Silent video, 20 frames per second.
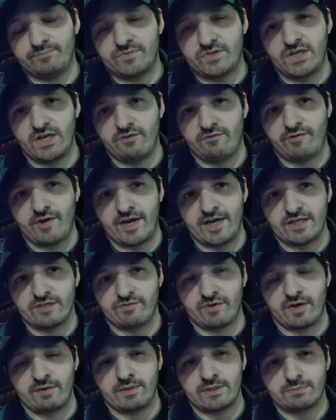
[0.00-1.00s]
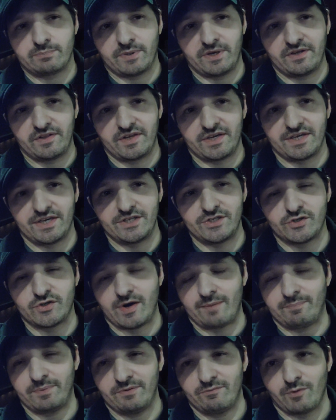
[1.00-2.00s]
Tina Fey is very much playing like an
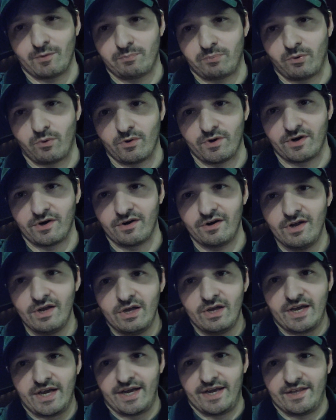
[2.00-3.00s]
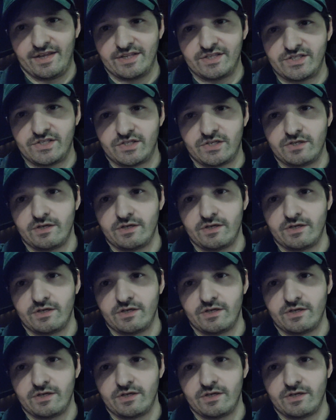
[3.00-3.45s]
intrepid reporter, and